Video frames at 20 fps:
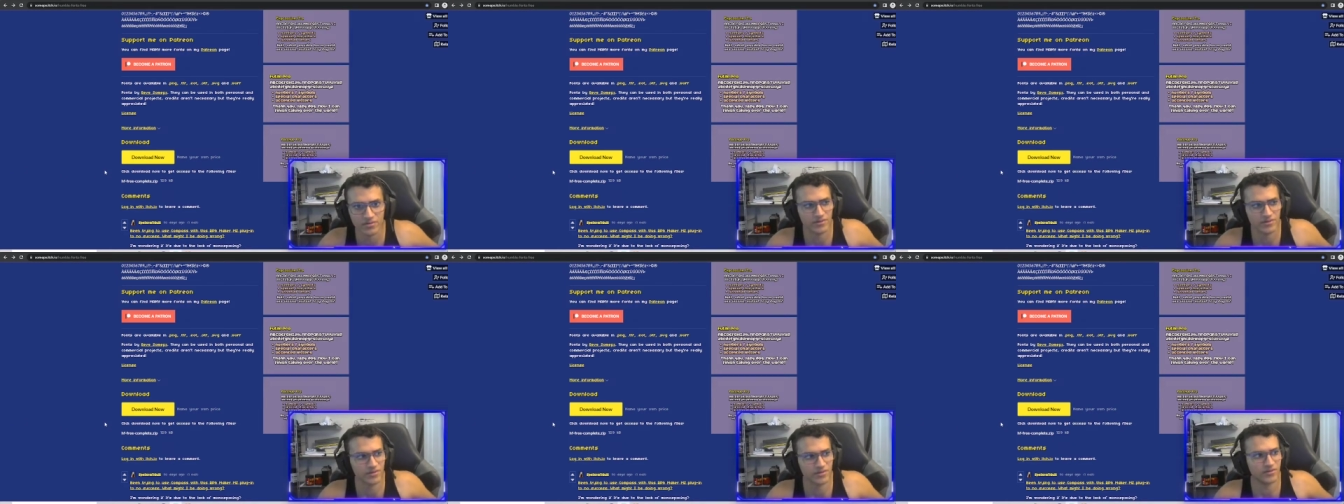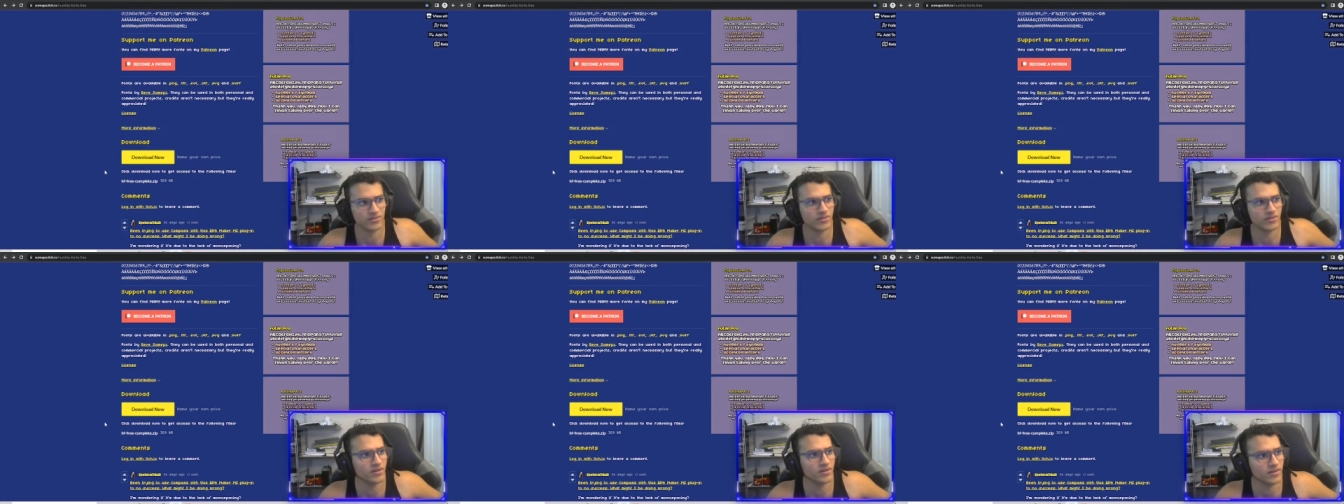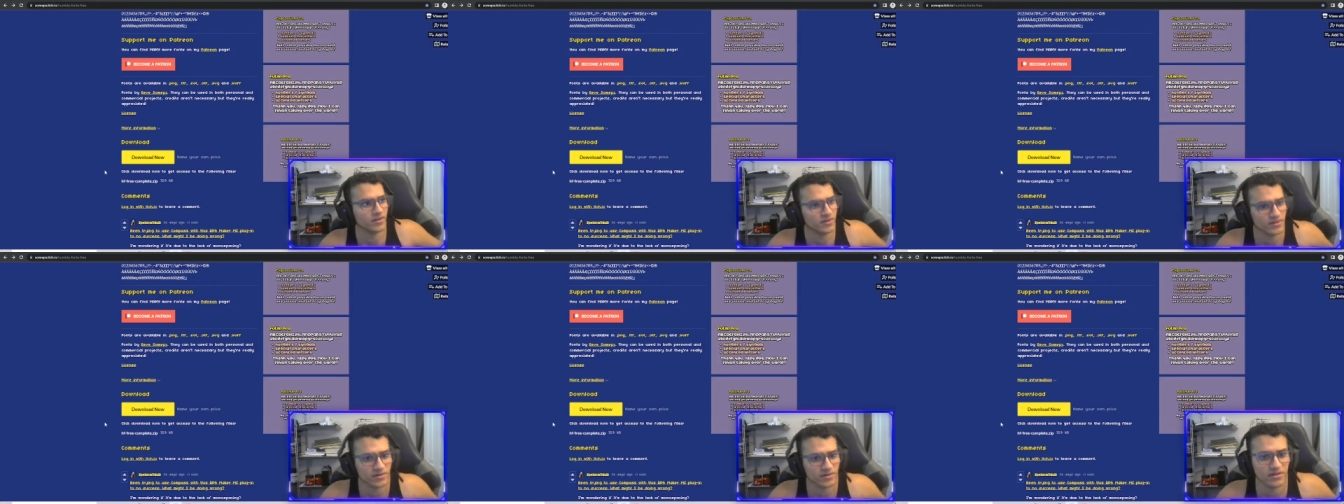of our
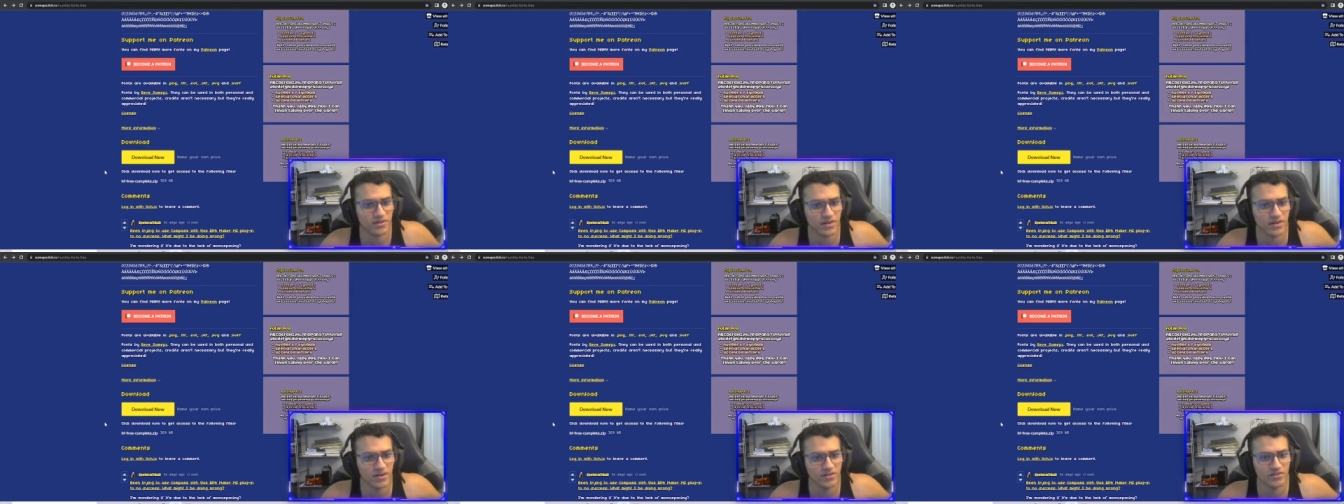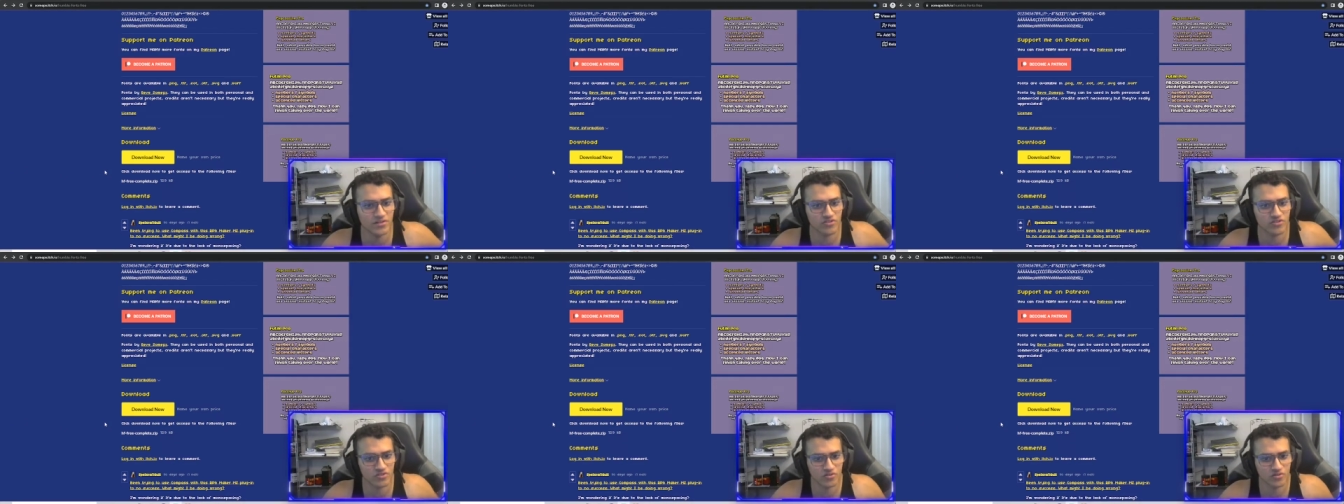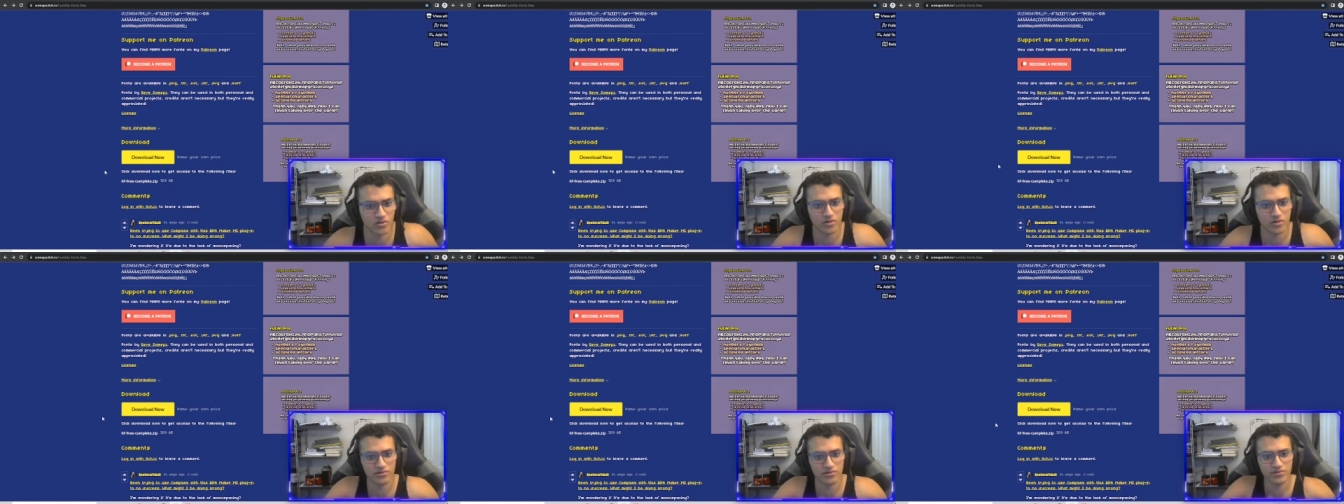uh, Dungeon
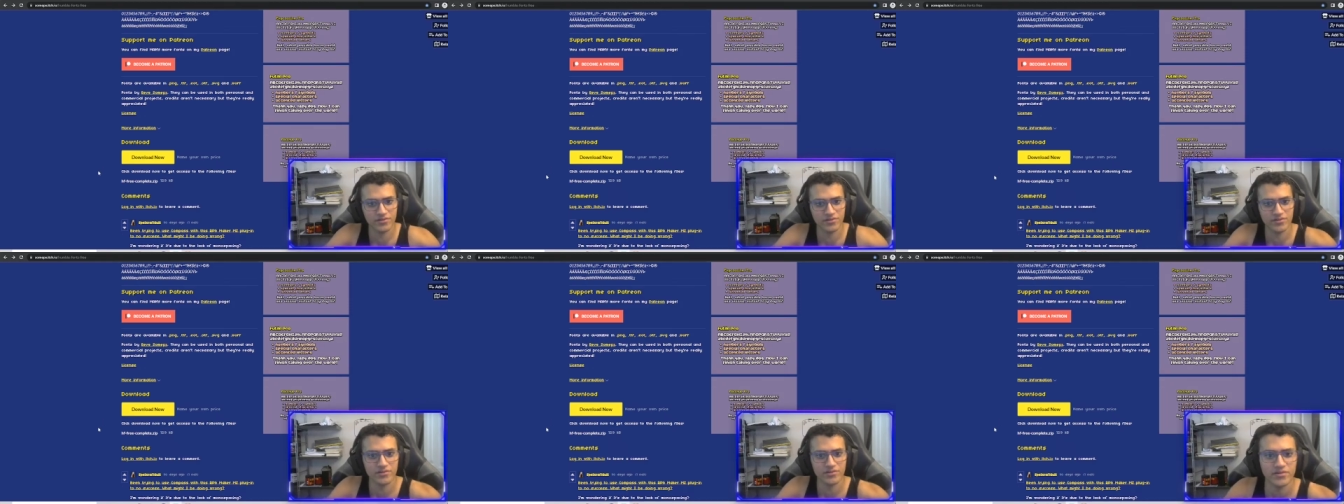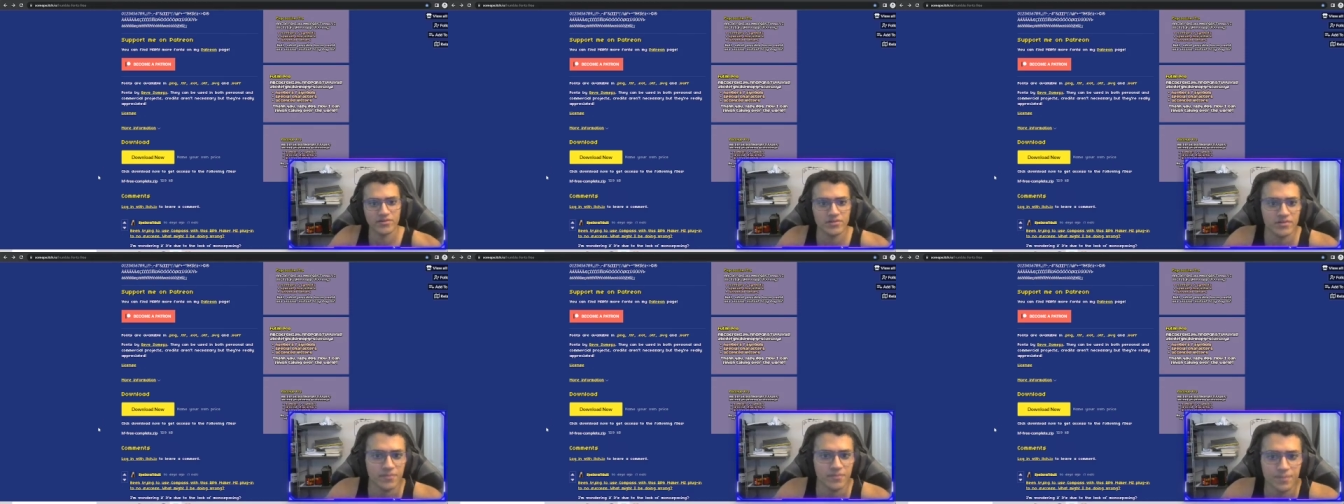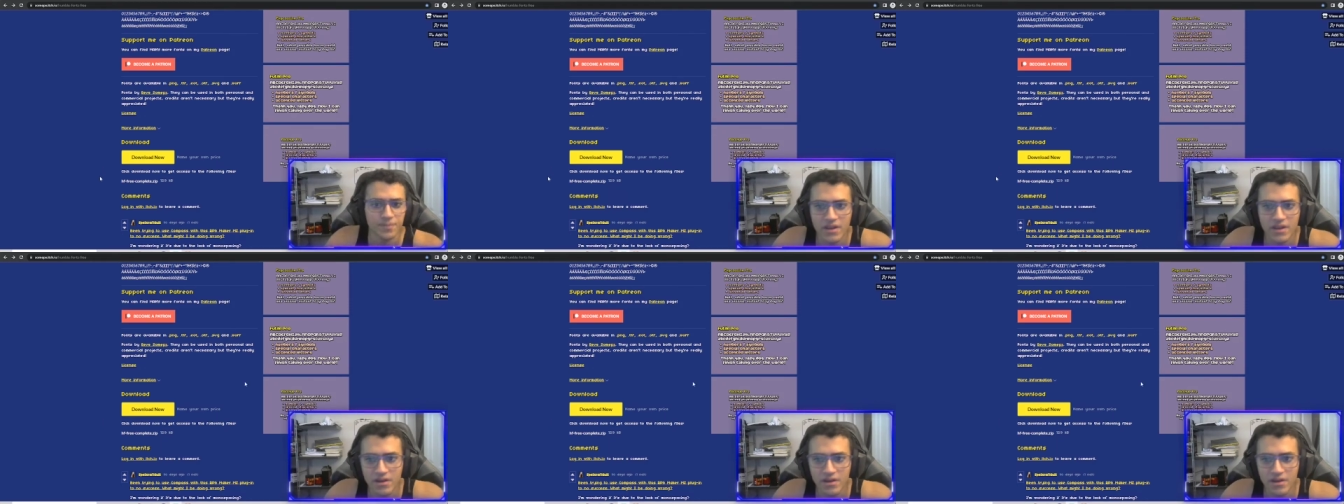Crawler series.